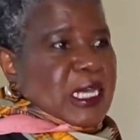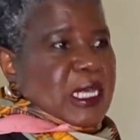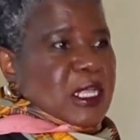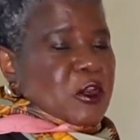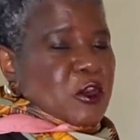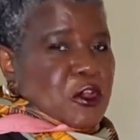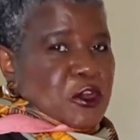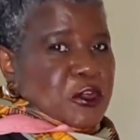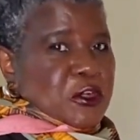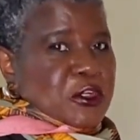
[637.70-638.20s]

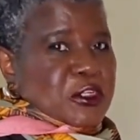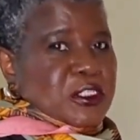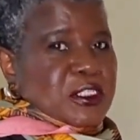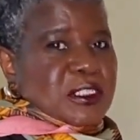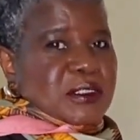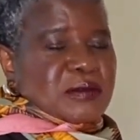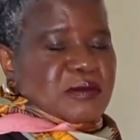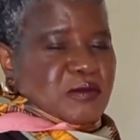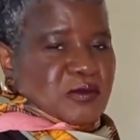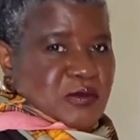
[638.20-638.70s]
learn
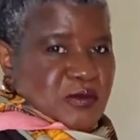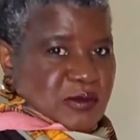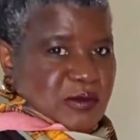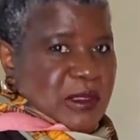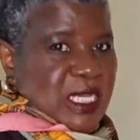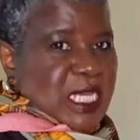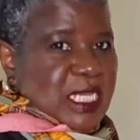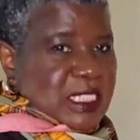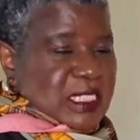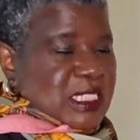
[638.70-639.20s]

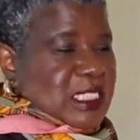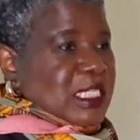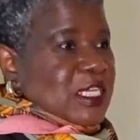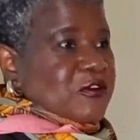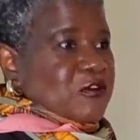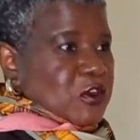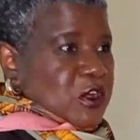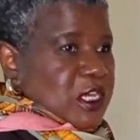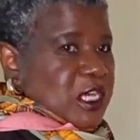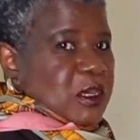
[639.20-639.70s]
as a
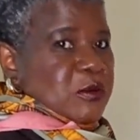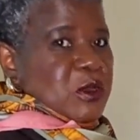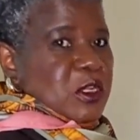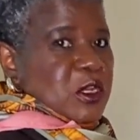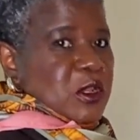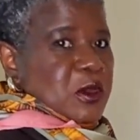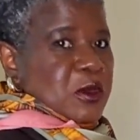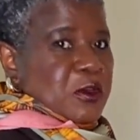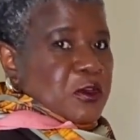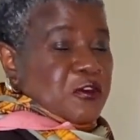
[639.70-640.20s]

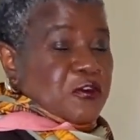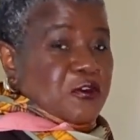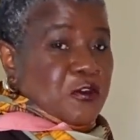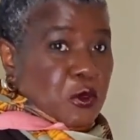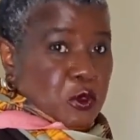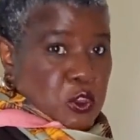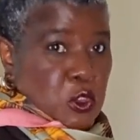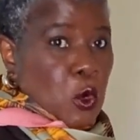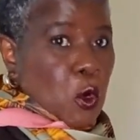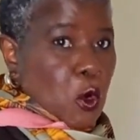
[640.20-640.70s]
vocabulary
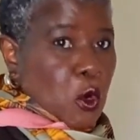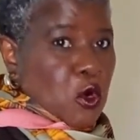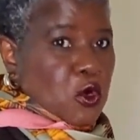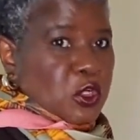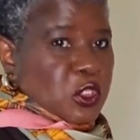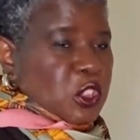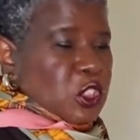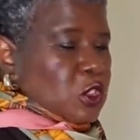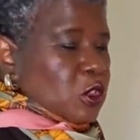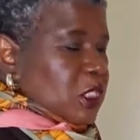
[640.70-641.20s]
for your
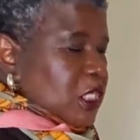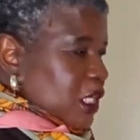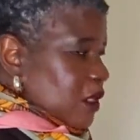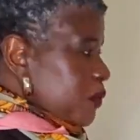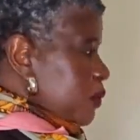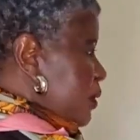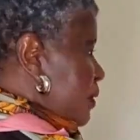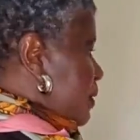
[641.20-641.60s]
own to keep